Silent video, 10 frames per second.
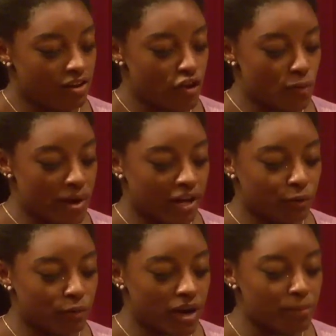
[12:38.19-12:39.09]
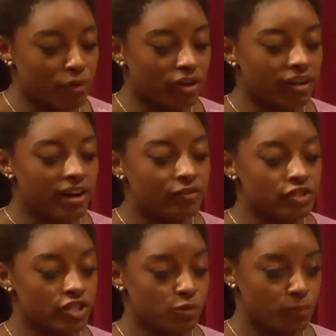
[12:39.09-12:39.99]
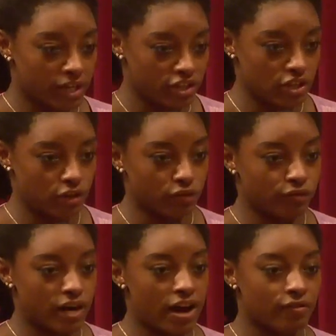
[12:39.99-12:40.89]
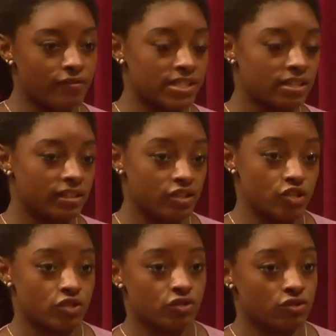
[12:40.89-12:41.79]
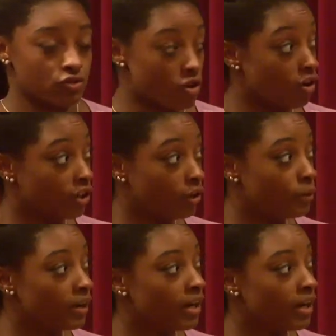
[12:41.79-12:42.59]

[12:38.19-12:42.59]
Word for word: no matter what, Márta never just picked you for how physically strong you were.